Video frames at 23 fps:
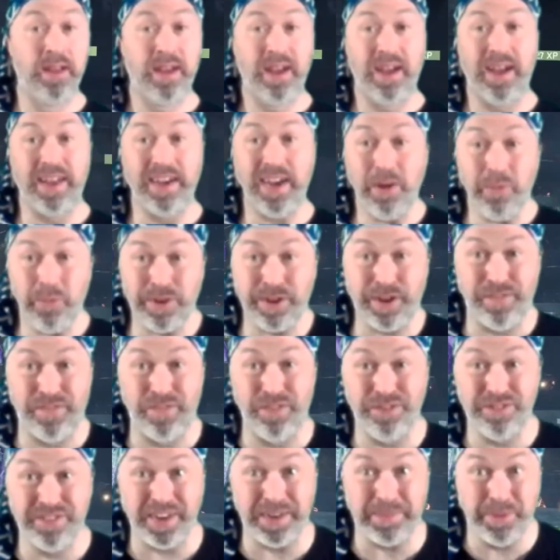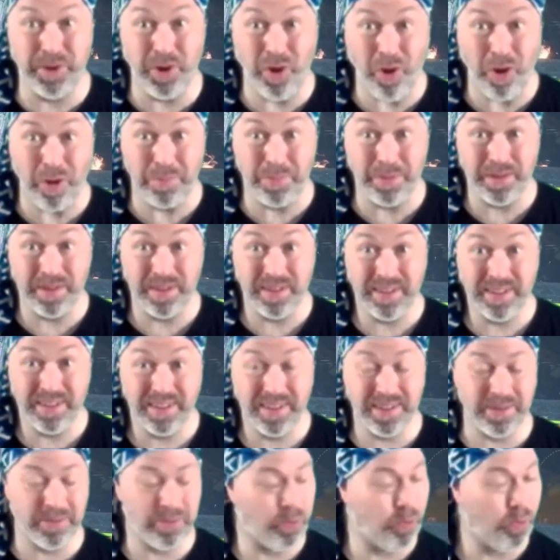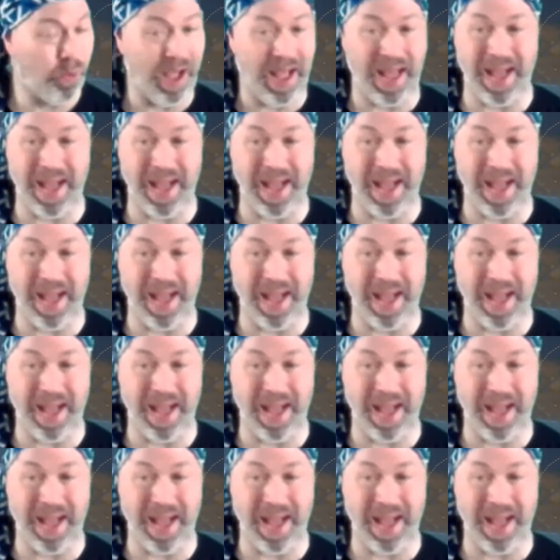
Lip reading: and I work a full-time job. Wow.